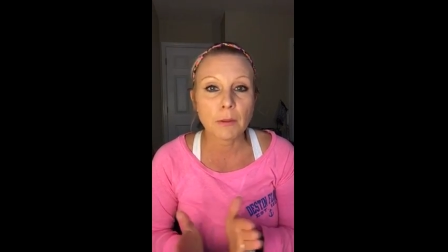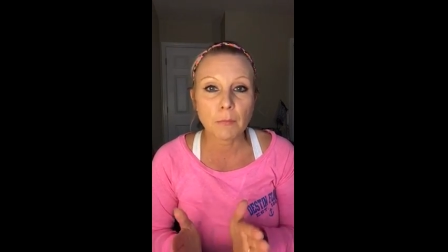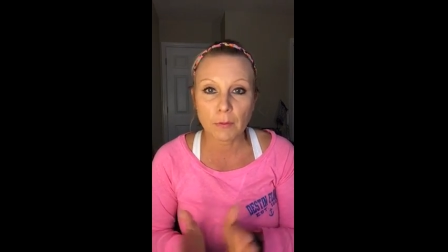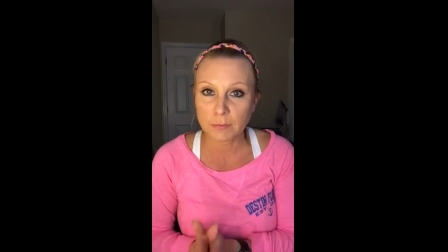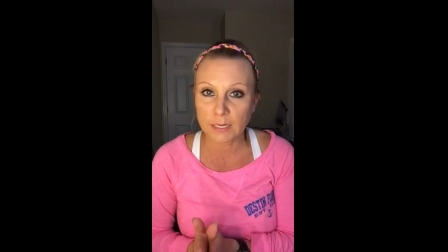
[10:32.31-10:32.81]

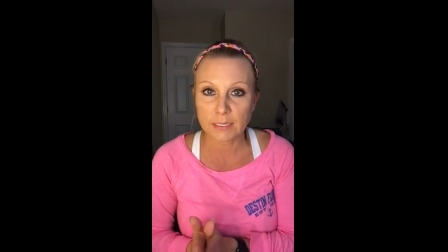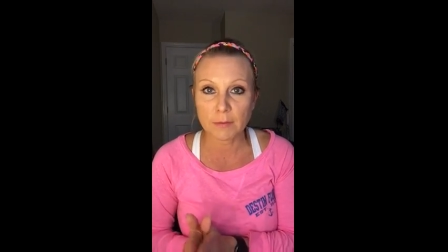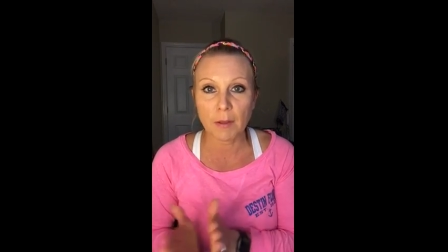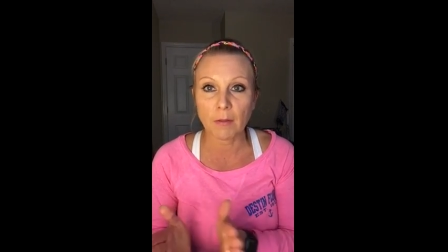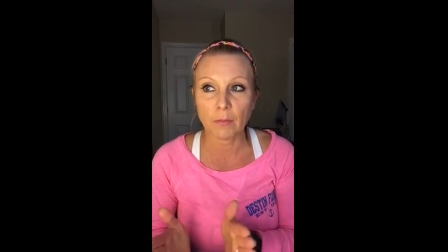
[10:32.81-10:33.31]
people obsess
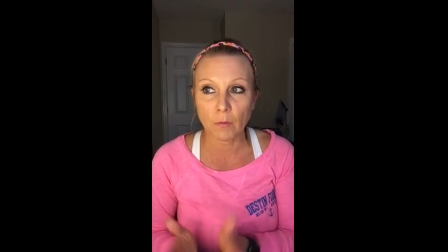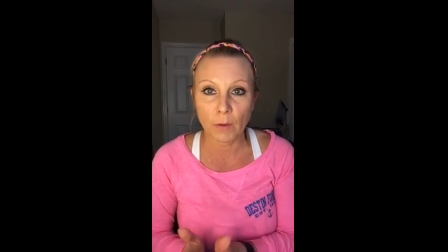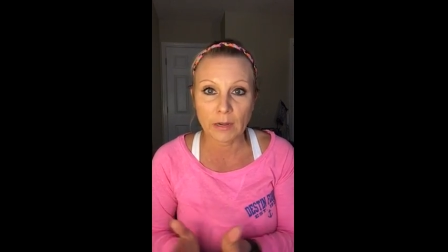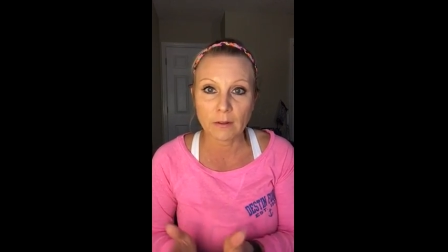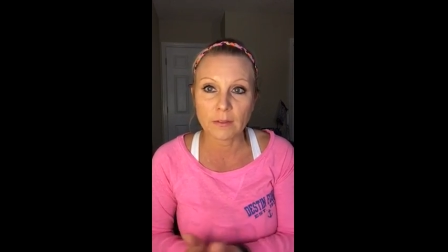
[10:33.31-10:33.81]
about the
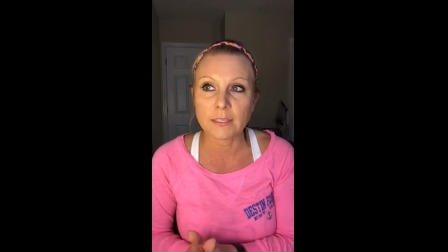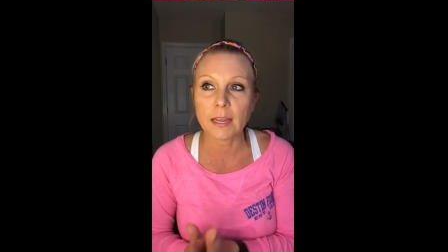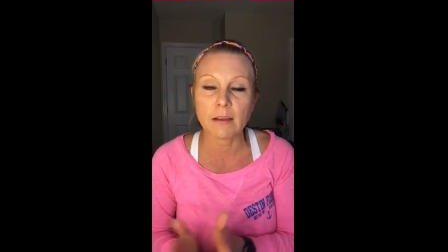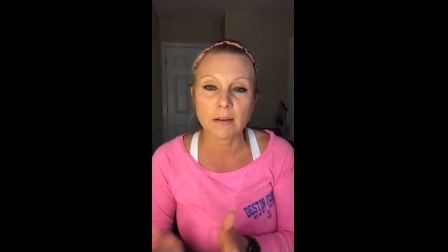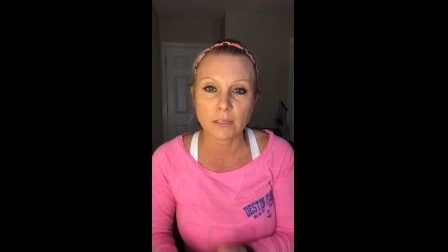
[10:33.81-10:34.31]
weight on the
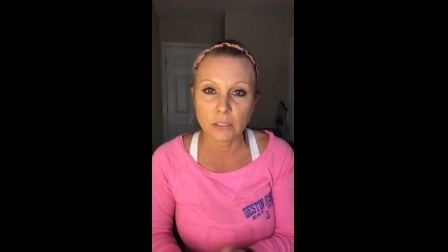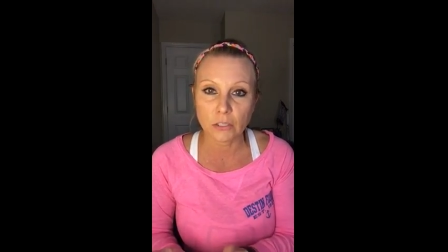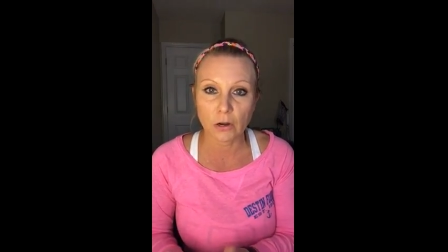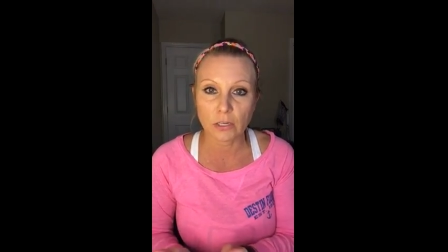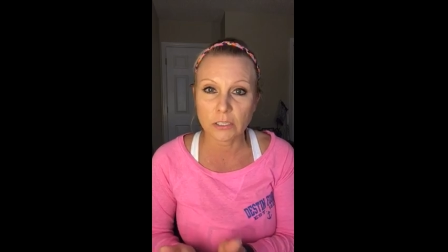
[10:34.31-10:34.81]
scale and it
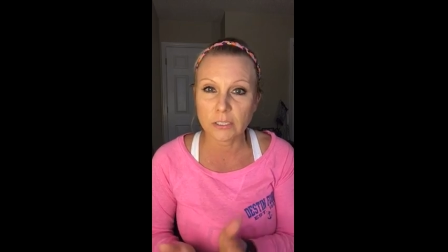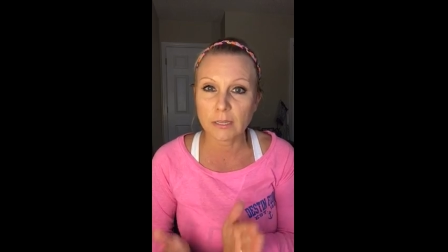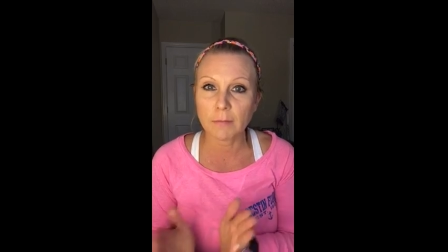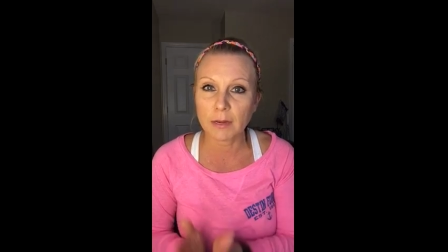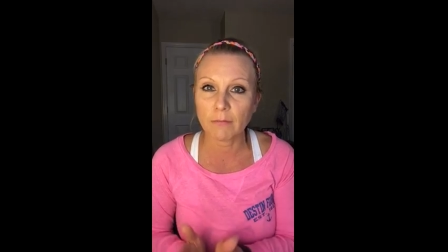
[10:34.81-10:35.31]
discourages
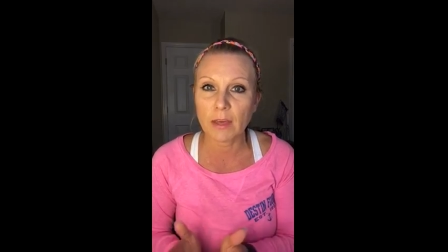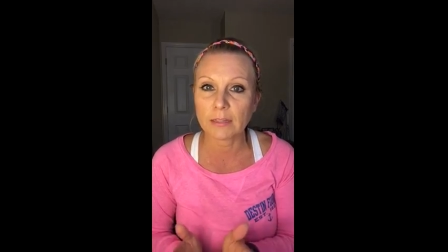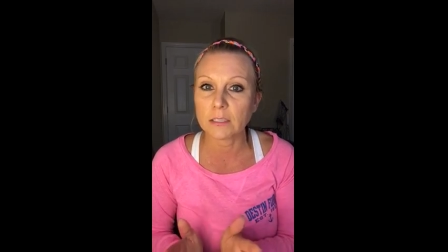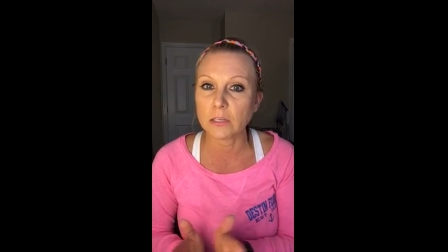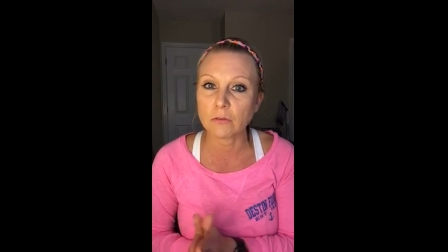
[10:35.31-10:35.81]
them and if
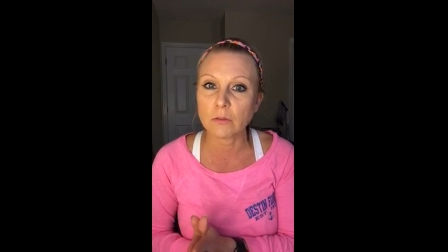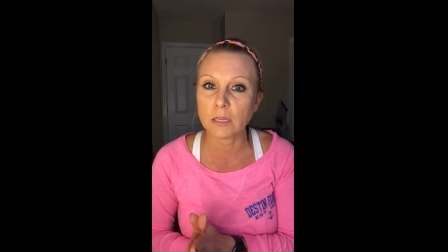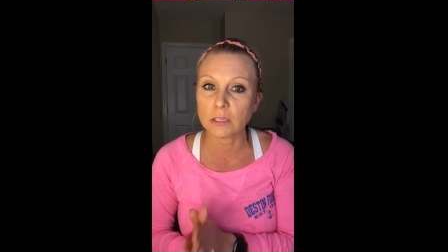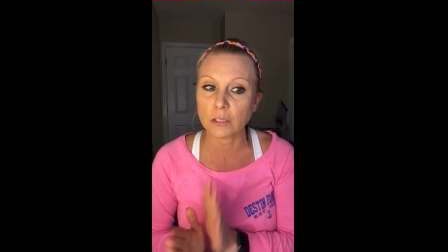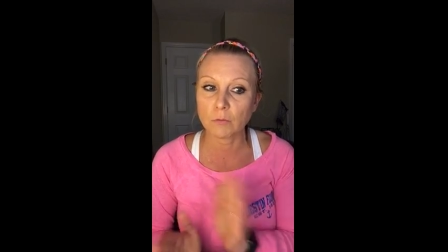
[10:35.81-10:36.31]
that's you
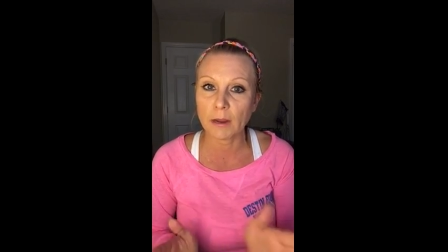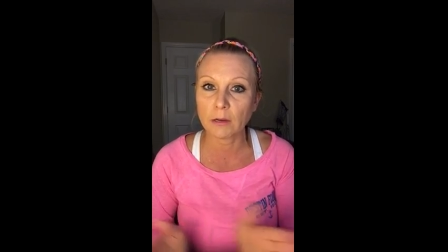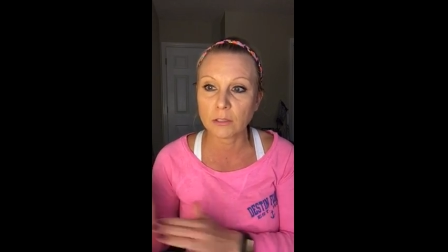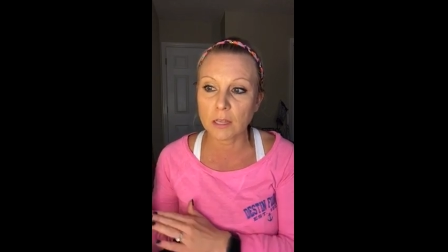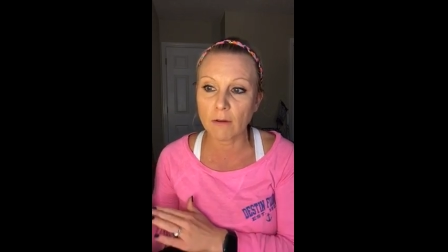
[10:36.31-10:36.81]
then just weigh
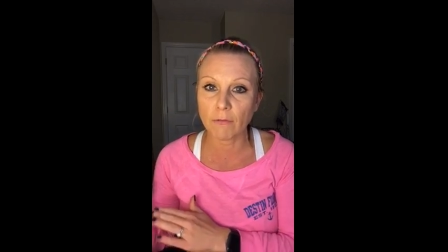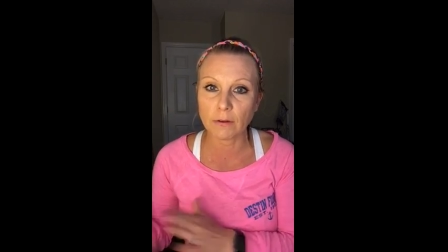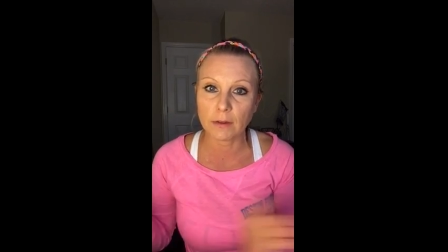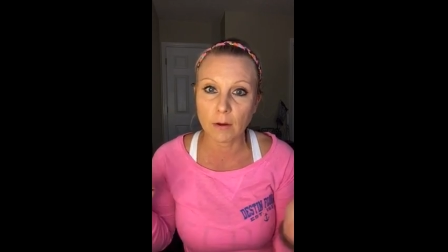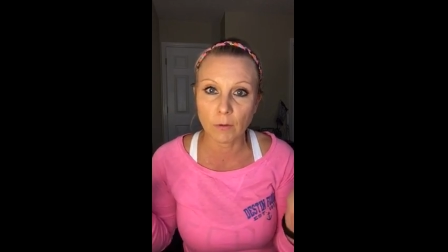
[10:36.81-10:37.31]
yourself
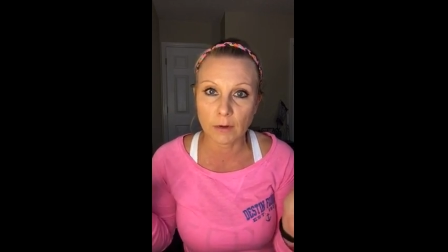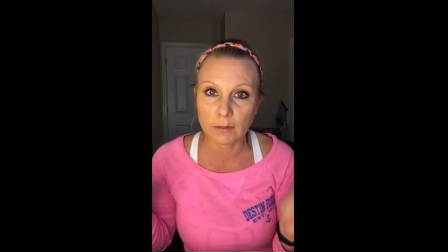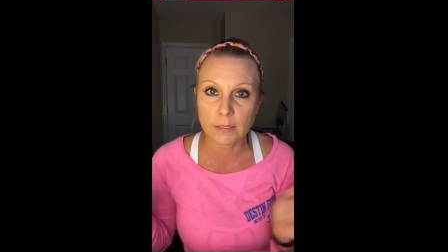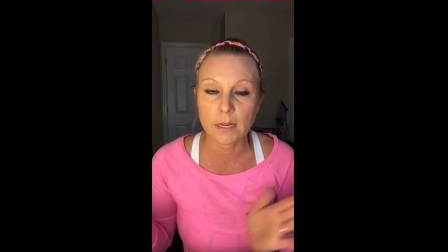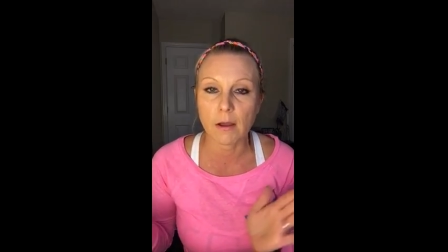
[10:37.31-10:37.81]
and get rid
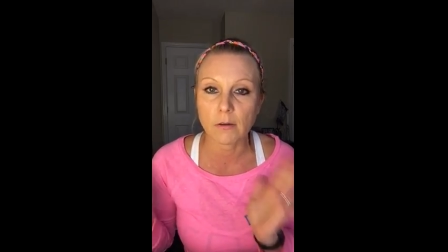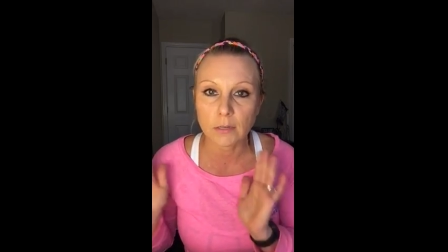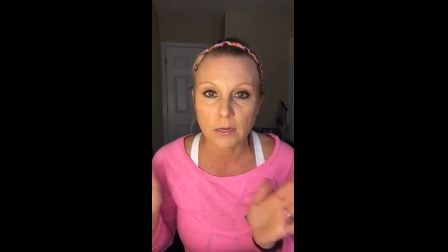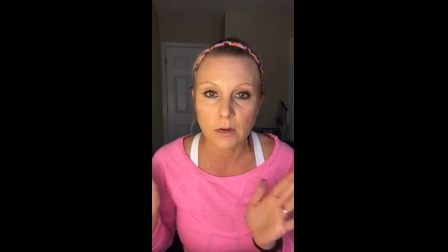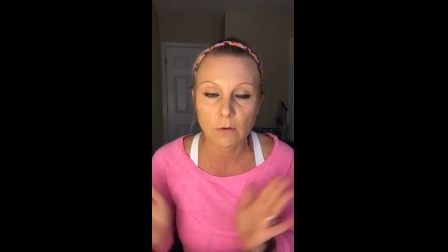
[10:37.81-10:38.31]
of the scale
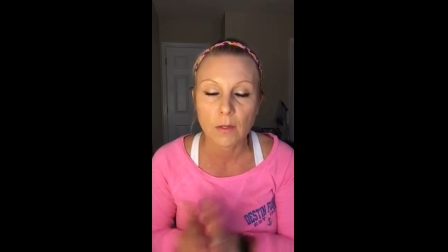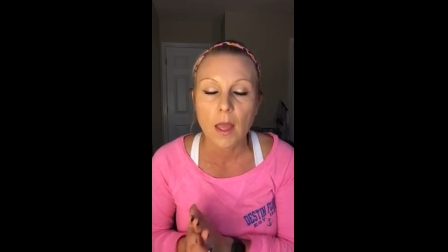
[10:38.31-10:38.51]
you know